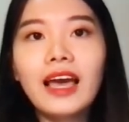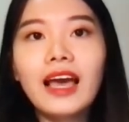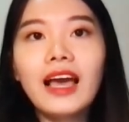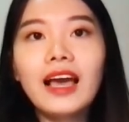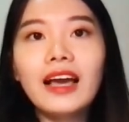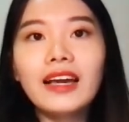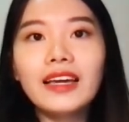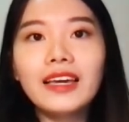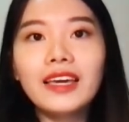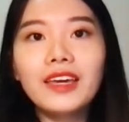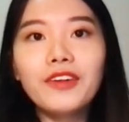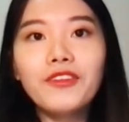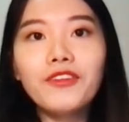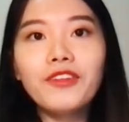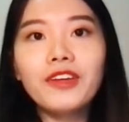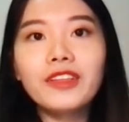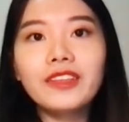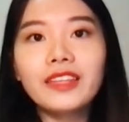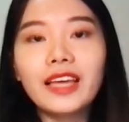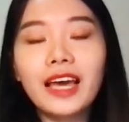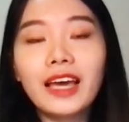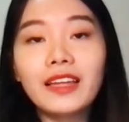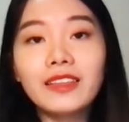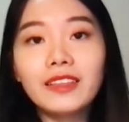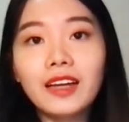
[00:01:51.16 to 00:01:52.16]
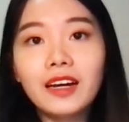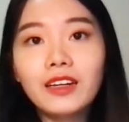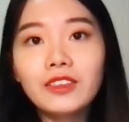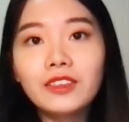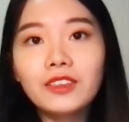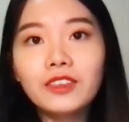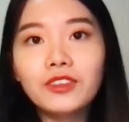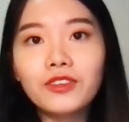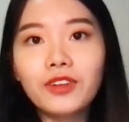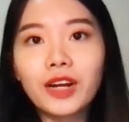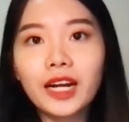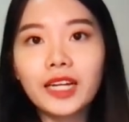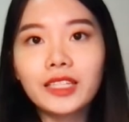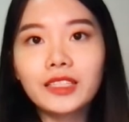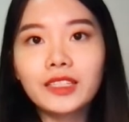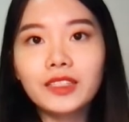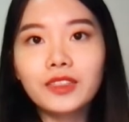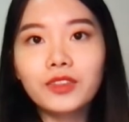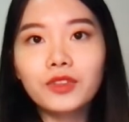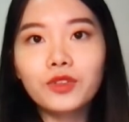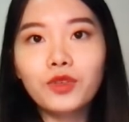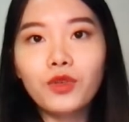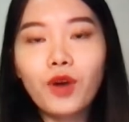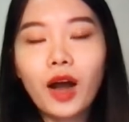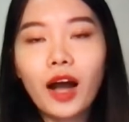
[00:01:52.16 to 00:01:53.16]
Given an undirected
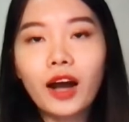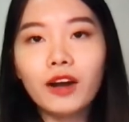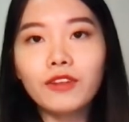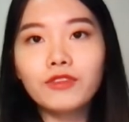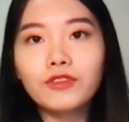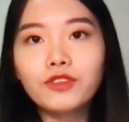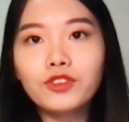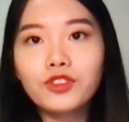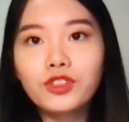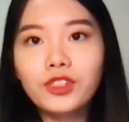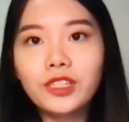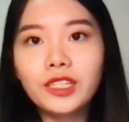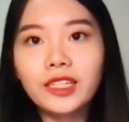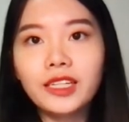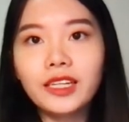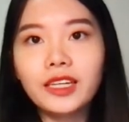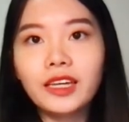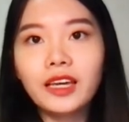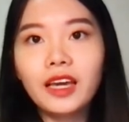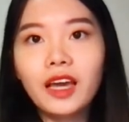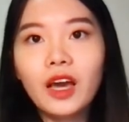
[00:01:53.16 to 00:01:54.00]
graph G